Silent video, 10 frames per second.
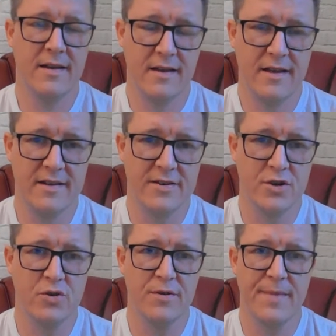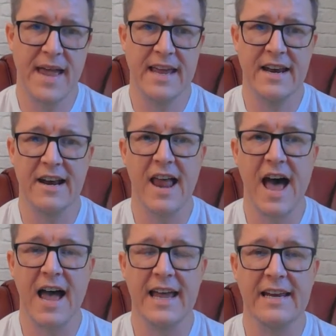and automating a
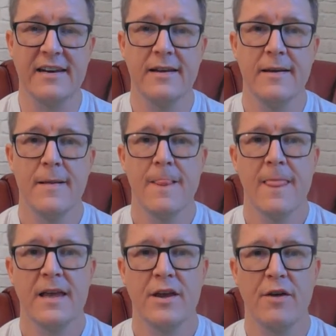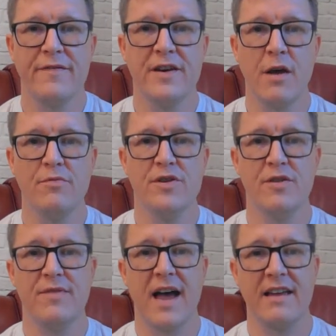line, if you don't
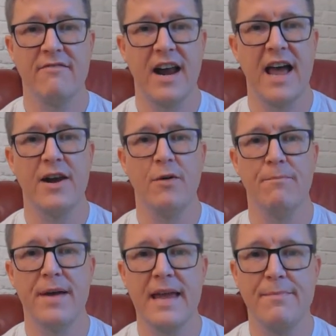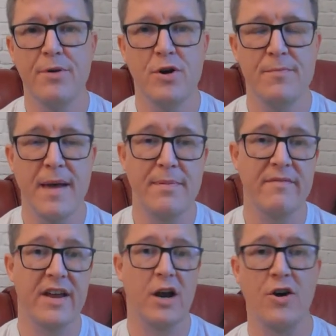do that, you're relying on people. Maybe
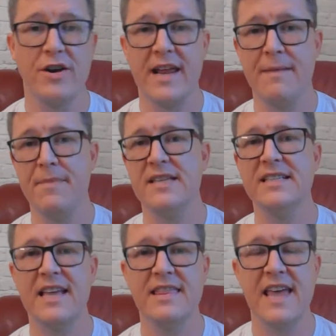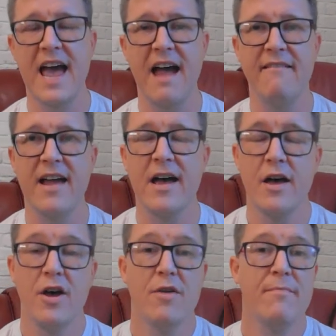you've had of near misses in the area.
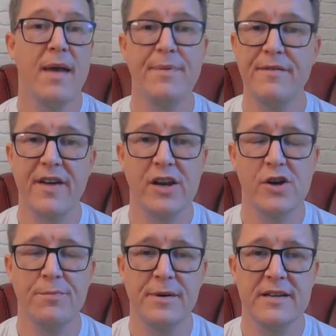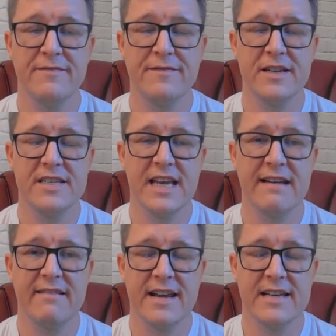Maybe you've had a couple of
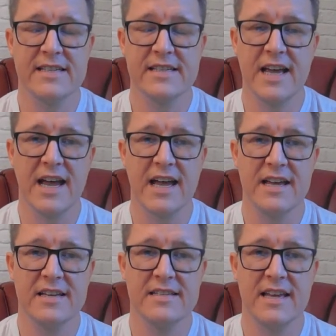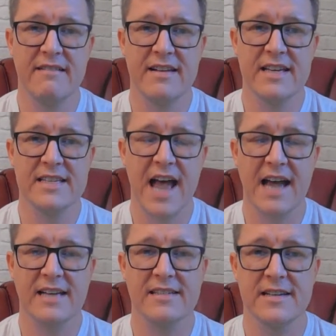serious
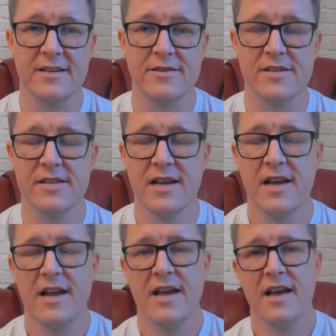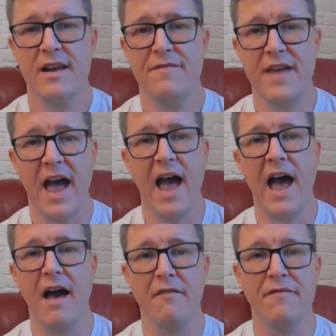accidents. And if you
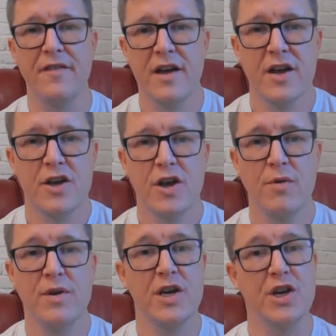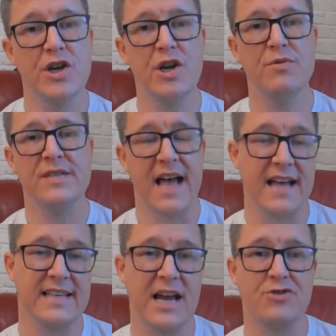have, you can use that
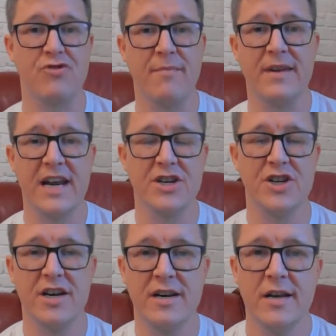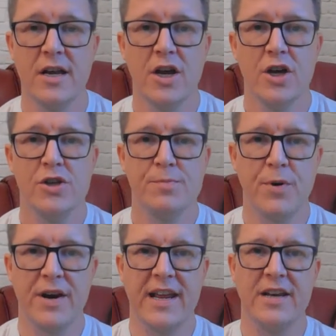as extra ammunition to
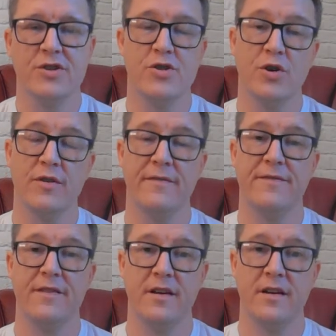put in and sort of